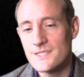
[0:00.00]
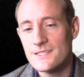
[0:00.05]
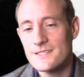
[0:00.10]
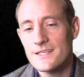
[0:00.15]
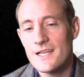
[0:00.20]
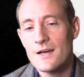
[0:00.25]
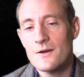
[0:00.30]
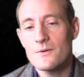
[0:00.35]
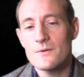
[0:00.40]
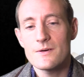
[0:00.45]

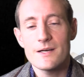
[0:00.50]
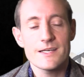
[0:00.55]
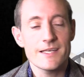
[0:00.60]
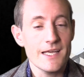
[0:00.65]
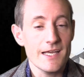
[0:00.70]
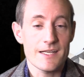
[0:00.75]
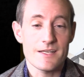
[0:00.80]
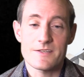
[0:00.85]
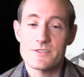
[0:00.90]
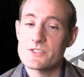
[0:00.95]
Now,
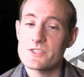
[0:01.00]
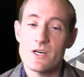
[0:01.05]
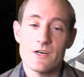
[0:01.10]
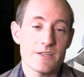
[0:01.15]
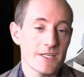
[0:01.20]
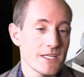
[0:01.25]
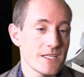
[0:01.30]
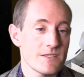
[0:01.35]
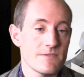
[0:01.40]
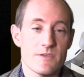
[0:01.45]
again, start
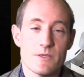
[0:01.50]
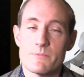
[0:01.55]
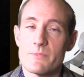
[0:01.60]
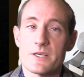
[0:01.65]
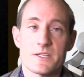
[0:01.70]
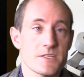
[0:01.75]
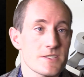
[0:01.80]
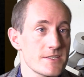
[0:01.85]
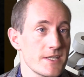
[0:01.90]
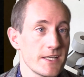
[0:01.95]
the interview
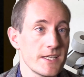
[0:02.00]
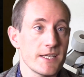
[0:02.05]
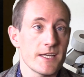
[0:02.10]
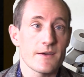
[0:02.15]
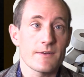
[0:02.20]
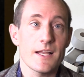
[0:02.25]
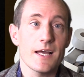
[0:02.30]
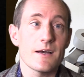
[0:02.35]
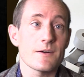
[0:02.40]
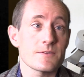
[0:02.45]
by just thinking
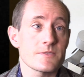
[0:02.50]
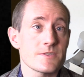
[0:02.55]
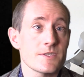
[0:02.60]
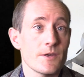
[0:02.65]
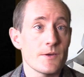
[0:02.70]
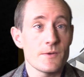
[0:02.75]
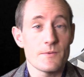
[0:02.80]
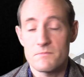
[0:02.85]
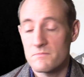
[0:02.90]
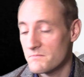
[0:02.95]
out loud.
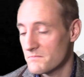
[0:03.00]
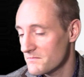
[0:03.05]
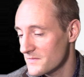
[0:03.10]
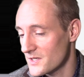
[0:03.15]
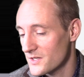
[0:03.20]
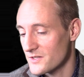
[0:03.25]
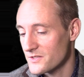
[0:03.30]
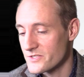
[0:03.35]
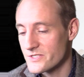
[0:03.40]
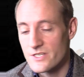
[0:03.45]
So
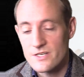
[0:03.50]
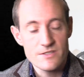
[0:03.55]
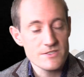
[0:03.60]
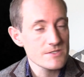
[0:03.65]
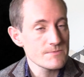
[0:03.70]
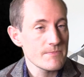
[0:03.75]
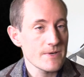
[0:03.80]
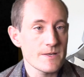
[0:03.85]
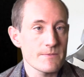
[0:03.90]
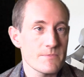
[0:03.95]
you can
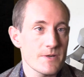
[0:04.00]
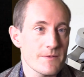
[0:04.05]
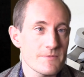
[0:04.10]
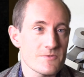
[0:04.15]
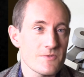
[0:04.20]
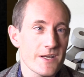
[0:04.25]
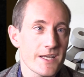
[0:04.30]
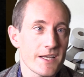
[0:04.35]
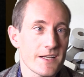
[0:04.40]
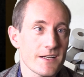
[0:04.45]
start by
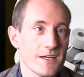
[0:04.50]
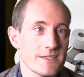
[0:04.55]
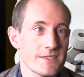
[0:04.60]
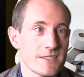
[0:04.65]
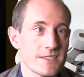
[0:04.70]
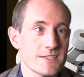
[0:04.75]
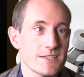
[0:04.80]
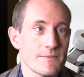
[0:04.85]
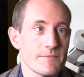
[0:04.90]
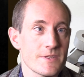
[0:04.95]
perhaps
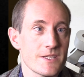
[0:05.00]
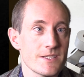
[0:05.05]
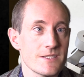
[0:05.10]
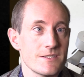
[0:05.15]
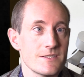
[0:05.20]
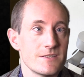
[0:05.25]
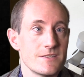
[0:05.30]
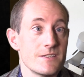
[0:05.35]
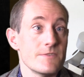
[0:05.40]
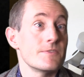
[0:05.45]
recognizing some of the
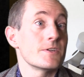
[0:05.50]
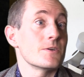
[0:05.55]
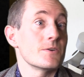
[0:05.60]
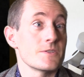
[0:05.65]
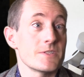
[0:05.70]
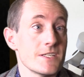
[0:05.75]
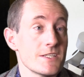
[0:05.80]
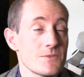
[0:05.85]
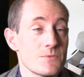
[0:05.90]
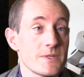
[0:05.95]

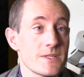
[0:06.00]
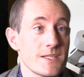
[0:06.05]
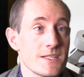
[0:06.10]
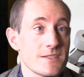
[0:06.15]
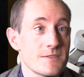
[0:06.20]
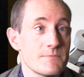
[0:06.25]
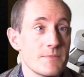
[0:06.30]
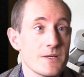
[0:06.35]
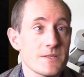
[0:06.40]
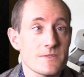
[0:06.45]
difficulties with
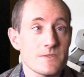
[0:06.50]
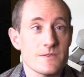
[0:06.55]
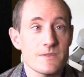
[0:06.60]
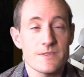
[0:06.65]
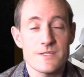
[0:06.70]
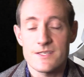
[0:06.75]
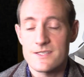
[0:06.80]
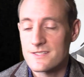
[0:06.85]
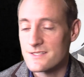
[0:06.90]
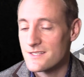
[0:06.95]
this puzzle
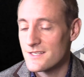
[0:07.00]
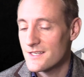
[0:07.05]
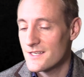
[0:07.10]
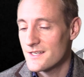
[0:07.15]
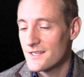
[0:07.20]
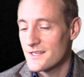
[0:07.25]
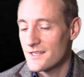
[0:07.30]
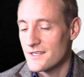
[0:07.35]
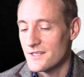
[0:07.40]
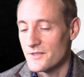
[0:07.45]
that
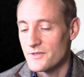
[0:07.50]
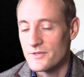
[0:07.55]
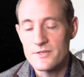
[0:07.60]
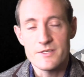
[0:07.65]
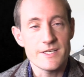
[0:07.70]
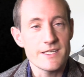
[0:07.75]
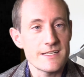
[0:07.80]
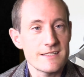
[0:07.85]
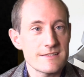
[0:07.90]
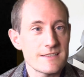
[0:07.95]
you
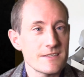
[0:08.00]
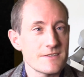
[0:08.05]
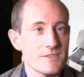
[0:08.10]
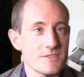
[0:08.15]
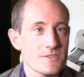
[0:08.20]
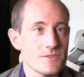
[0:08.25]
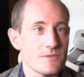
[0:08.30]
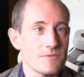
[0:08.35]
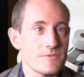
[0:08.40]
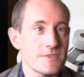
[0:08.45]
couldn't easily
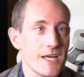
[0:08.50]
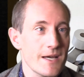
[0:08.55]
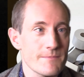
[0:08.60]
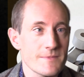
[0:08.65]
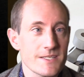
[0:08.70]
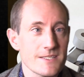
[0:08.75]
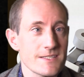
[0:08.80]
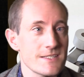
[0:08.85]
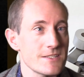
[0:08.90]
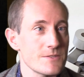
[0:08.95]
just sort of tap
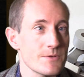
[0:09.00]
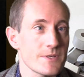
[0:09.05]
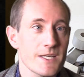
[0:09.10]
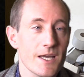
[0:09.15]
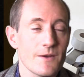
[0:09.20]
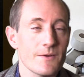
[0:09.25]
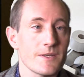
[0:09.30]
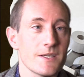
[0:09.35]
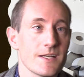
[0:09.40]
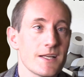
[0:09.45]
this into a
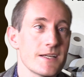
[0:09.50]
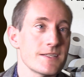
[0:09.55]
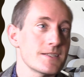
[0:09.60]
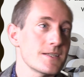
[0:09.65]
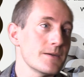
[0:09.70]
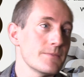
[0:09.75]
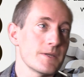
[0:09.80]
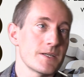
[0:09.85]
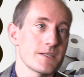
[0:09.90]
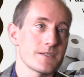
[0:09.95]

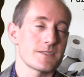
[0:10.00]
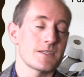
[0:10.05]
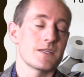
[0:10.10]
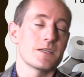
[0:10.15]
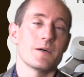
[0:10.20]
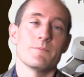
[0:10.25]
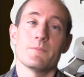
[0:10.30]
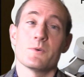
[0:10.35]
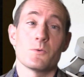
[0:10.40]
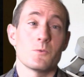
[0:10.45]
calculator because the
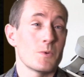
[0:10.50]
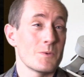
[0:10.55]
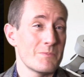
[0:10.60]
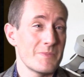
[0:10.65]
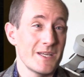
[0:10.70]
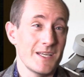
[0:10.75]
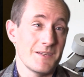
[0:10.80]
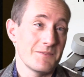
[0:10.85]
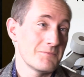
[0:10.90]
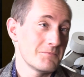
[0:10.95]
number would
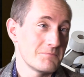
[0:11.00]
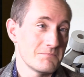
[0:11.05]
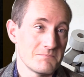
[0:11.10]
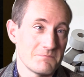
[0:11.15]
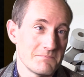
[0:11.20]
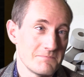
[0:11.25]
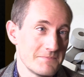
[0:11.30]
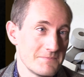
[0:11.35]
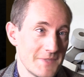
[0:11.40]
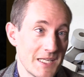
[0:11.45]
be
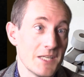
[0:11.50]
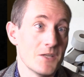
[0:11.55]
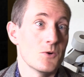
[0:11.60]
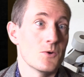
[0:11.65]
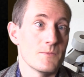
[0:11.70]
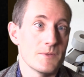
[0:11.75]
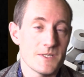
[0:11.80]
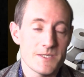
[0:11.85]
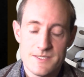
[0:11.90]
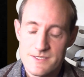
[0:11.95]

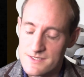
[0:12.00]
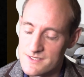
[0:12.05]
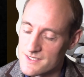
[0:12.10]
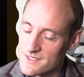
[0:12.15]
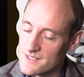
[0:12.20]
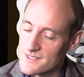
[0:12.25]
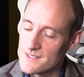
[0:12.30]
enormous.